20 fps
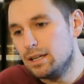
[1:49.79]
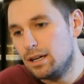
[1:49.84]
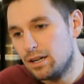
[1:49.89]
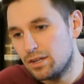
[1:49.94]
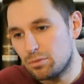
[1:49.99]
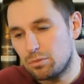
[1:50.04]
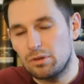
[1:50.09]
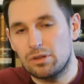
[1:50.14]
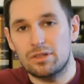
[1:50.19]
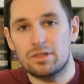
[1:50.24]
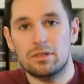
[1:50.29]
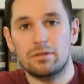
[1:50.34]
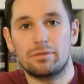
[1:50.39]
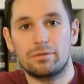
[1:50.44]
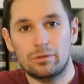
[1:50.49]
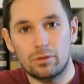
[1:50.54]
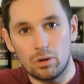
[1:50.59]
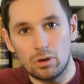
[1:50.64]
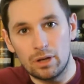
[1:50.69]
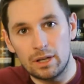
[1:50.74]
as well as
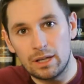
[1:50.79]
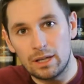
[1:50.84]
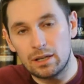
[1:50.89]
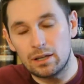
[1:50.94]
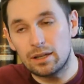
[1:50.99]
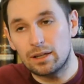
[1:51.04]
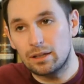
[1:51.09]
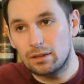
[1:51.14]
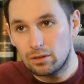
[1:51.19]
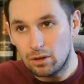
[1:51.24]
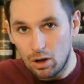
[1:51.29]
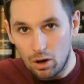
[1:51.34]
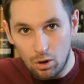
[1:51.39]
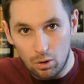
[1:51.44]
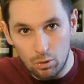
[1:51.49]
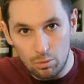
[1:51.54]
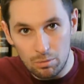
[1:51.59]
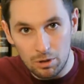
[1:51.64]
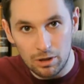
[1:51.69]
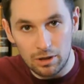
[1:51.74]
Lefroy,
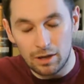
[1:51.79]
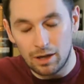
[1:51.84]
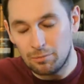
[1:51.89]
Kilhoman.